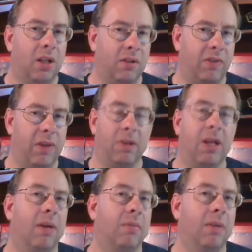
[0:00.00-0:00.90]

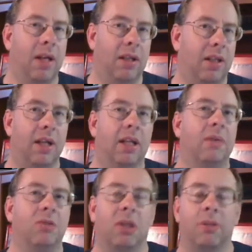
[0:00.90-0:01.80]
Famicom got a lot of
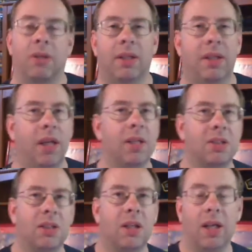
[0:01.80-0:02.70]
games that come out on the
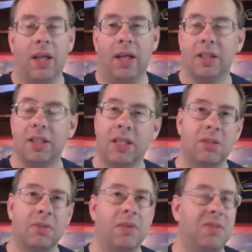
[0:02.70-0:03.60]
NES. NES got
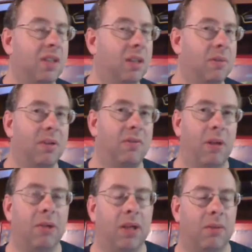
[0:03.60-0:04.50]
some games that didn't come out on the
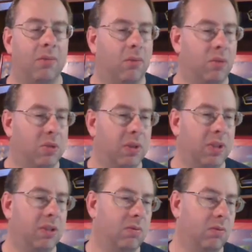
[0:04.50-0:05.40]
Famicom, which makes
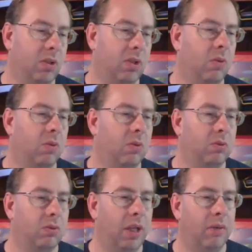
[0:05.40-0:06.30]
it really cool.
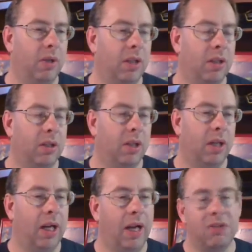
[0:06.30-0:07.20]
Anyway,
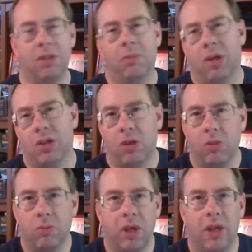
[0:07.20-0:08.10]
and obviously because
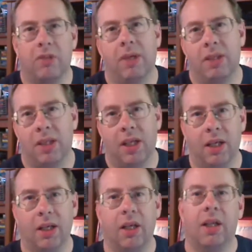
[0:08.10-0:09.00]
homebrew games are made
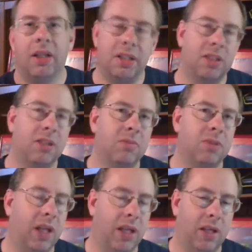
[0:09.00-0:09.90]
today, the
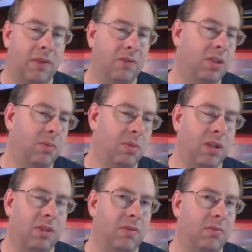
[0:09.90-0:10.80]
systems, and obviously
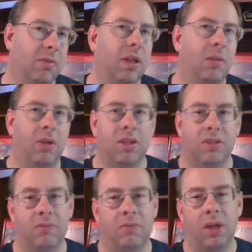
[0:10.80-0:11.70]
because of money, because
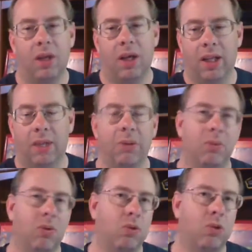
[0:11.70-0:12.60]
of a lot of
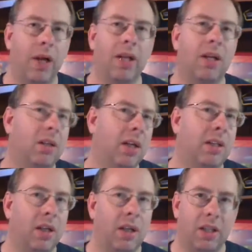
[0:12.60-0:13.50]
people trying to
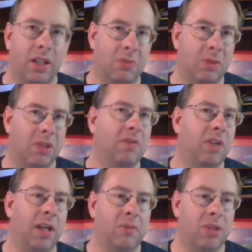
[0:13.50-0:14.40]
collect the expensive
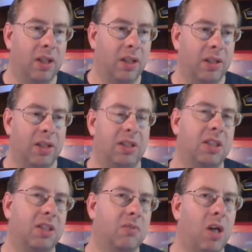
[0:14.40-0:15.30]
games, this
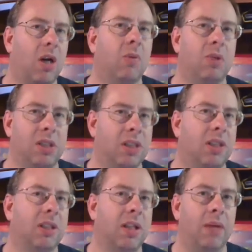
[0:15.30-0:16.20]
system's always in
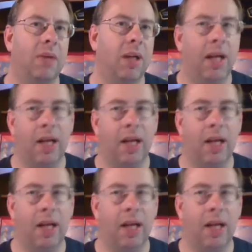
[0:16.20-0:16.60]
the limelight.